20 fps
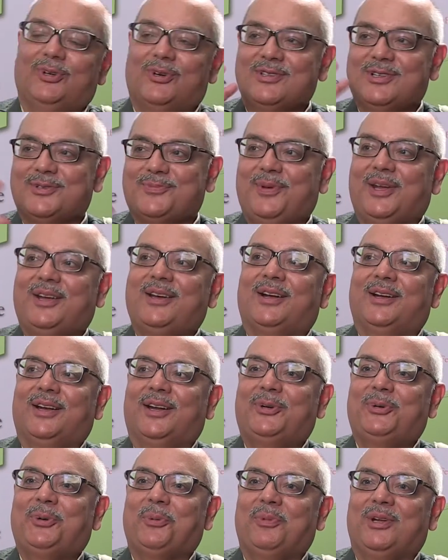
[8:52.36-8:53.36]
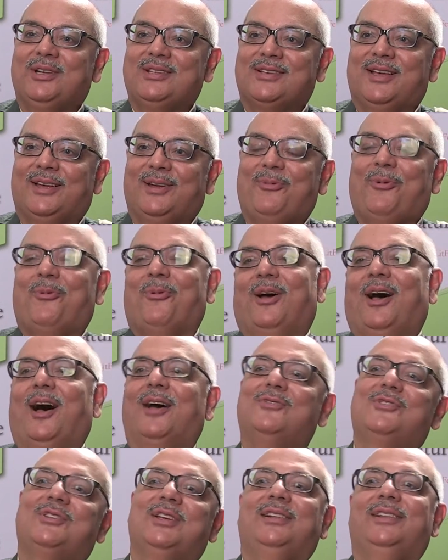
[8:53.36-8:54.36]
was this big connect to me saying, oh,
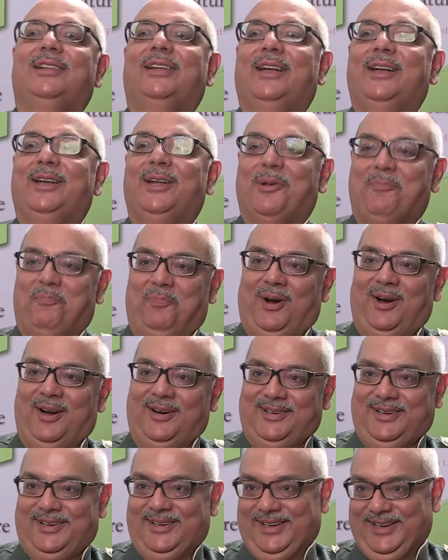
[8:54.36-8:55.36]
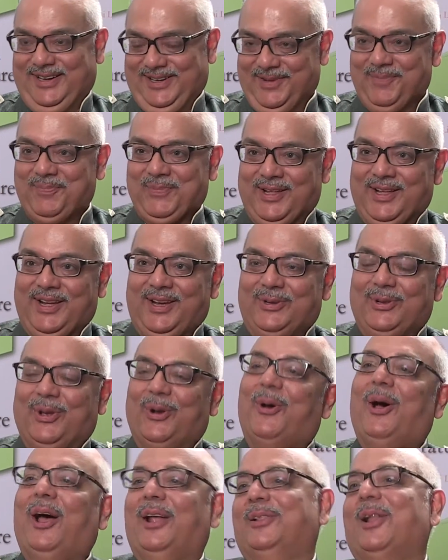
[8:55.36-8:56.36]
I've seen the Indian part, you
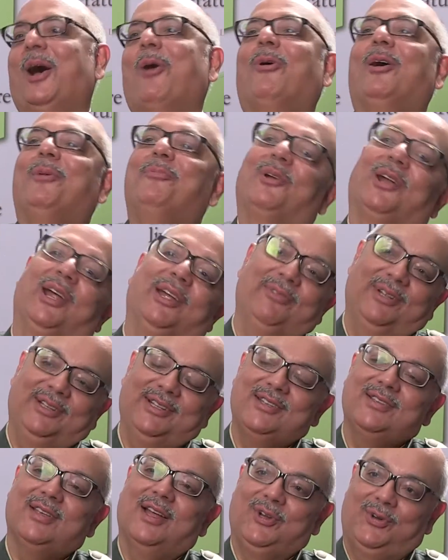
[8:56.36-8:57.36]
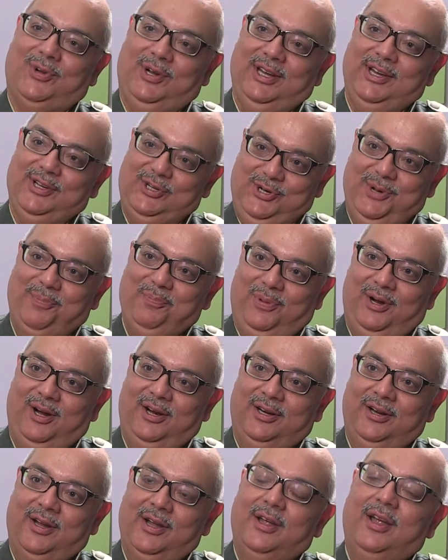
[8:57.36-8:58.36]
know, and now I'm driving the Central Asian
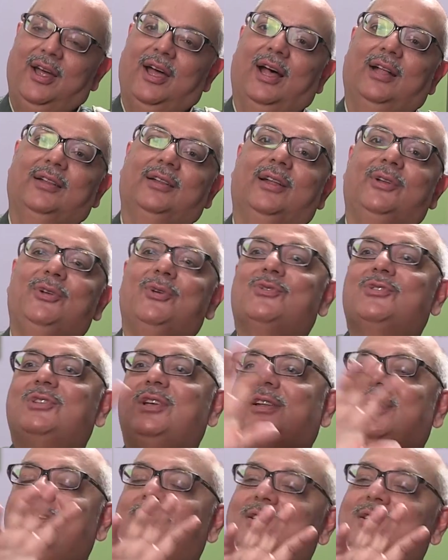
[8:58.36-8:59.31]
part. And then you see the